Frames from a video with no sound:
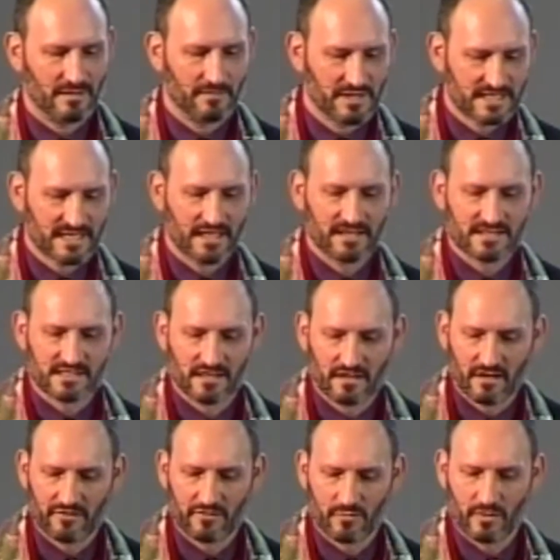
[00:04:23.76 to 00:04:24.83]
Let me say this
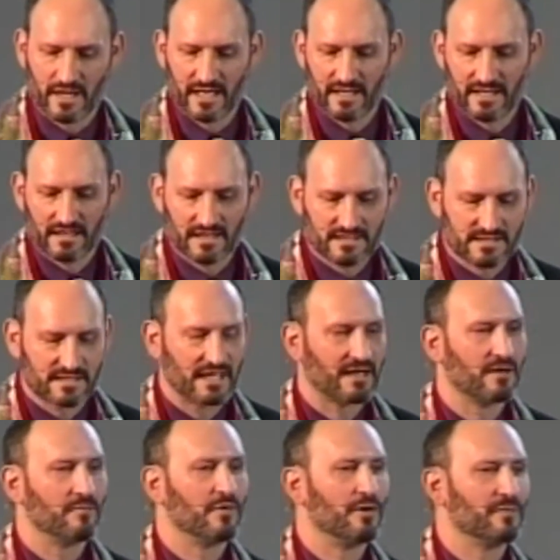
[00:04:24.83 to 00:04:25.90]
another way, and then let's
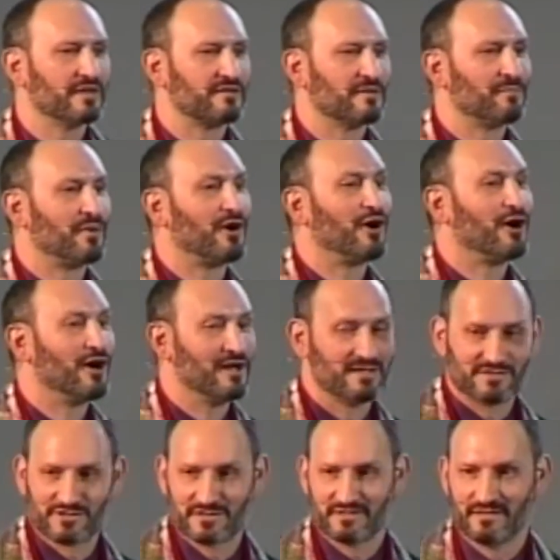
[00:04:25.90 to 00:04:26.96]
take a moment to
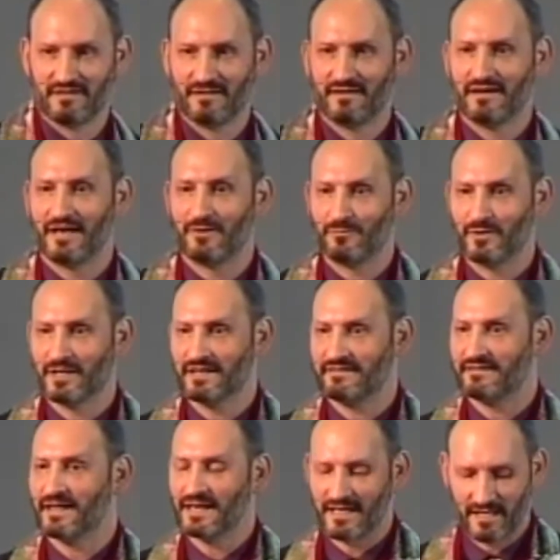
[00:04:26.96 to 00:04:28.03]
pause and really
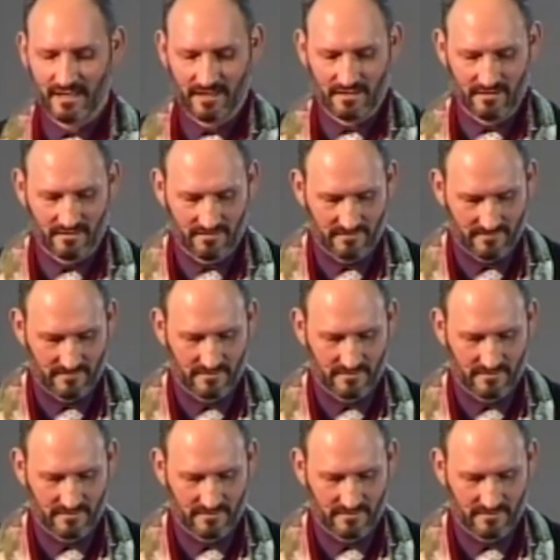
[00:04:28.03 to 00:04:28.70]
take it in.